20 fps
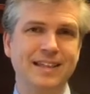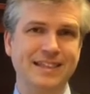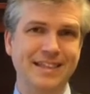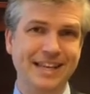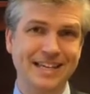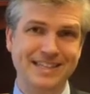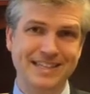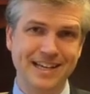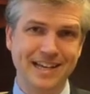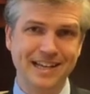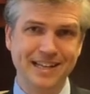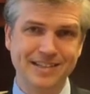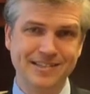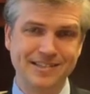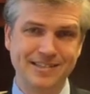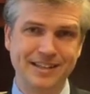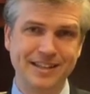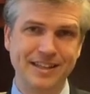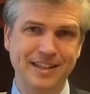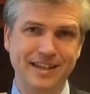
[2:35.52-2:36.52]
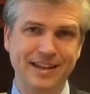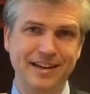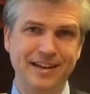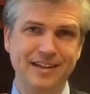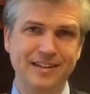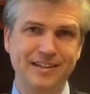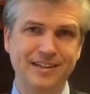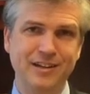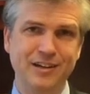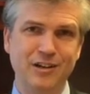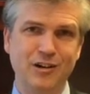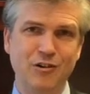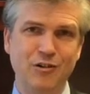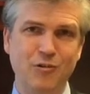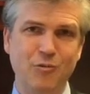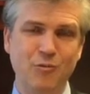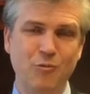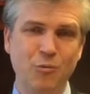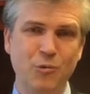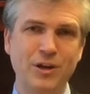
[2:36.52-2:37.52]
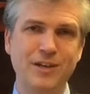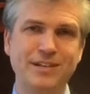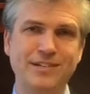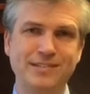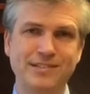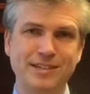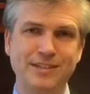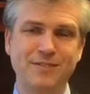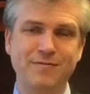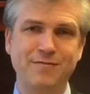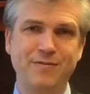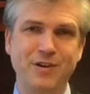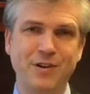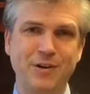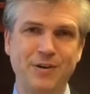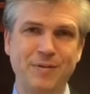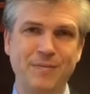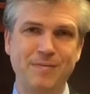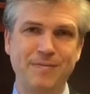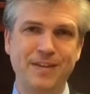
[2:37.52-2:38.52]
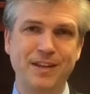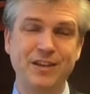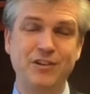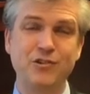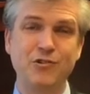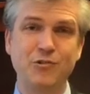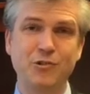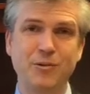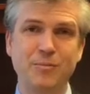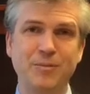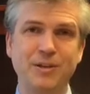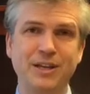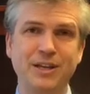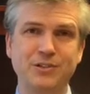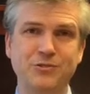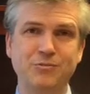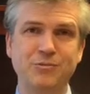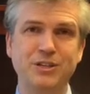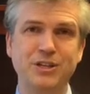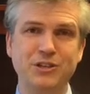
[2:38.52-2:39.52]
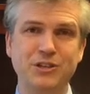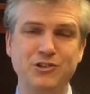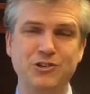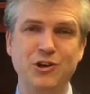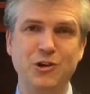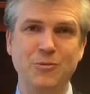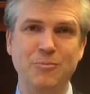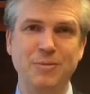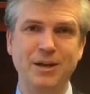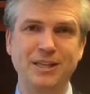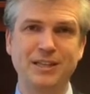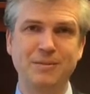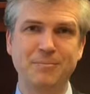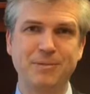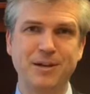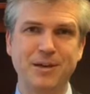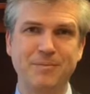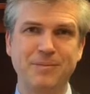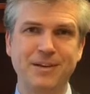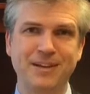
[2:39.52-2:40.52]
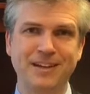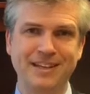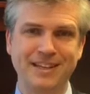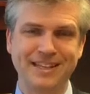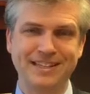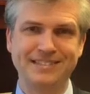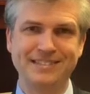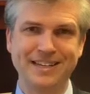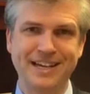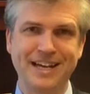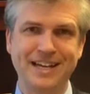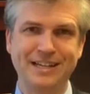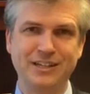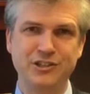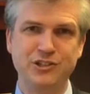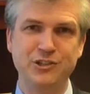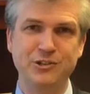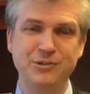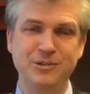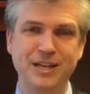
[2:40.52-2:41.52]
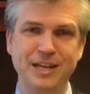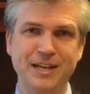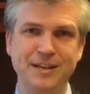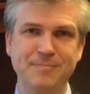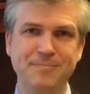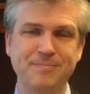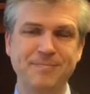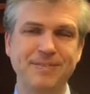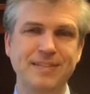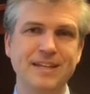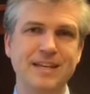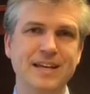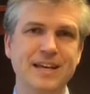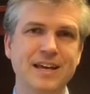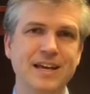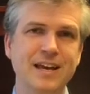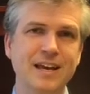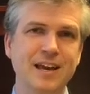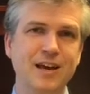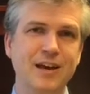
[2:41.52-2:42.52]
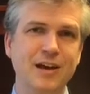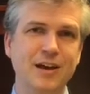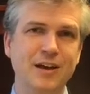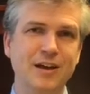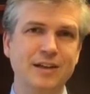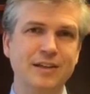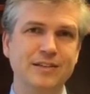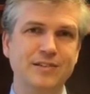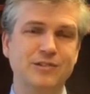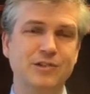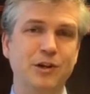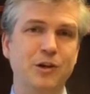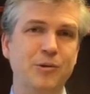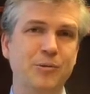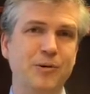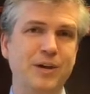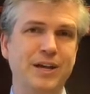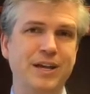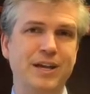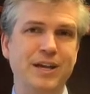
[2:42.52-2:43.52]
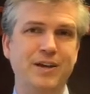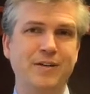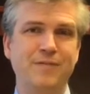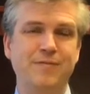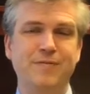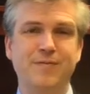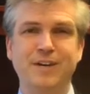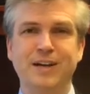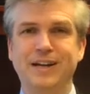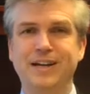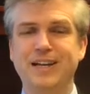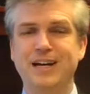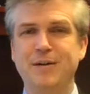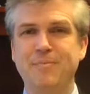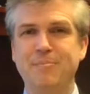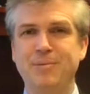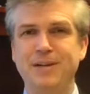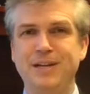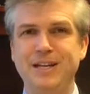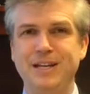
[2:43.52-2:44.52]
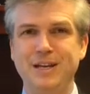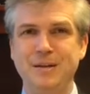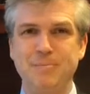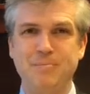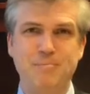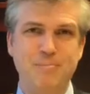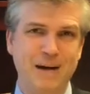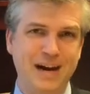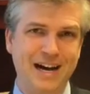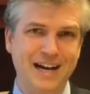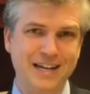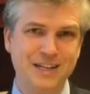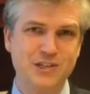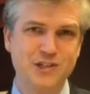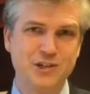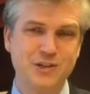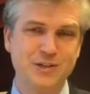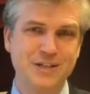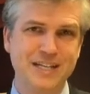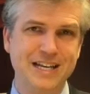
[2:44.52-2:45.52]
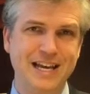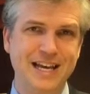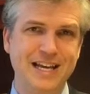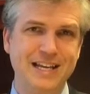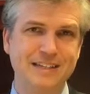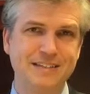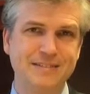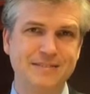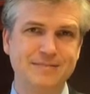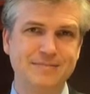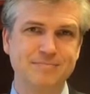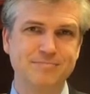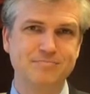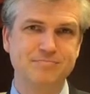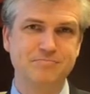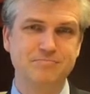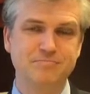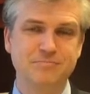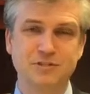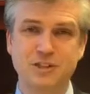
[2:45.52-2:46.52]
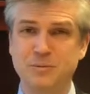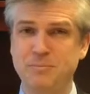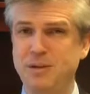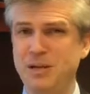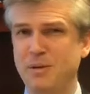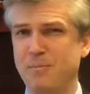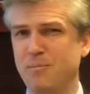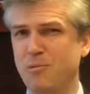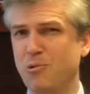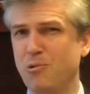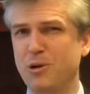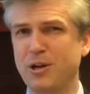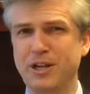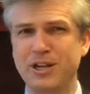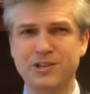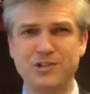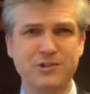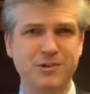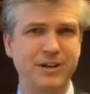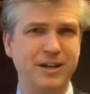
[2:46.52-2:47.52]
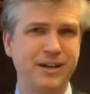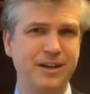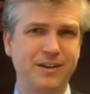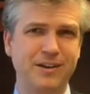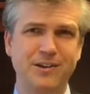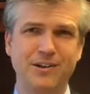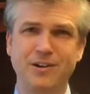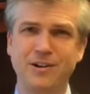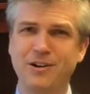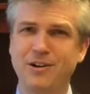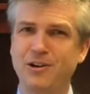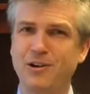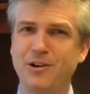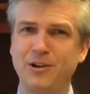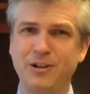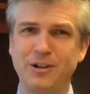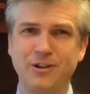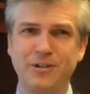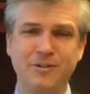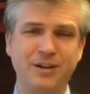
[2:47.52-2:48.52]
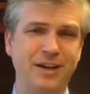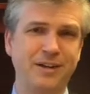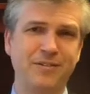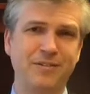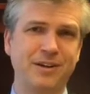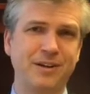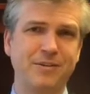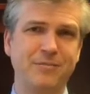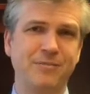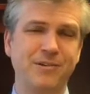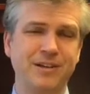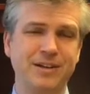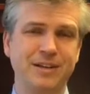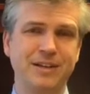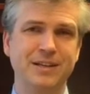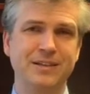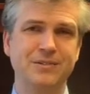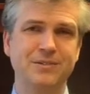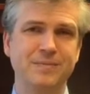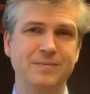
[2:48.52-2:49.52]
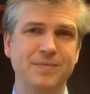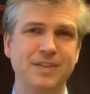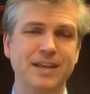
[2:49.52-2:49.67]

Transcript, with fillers: they tell us in there what is a default. And normally it's when you don't make the payment on the exact due date. So if a company buys your debt, it could be a mortgage, credit card, car loan, I don't care what it is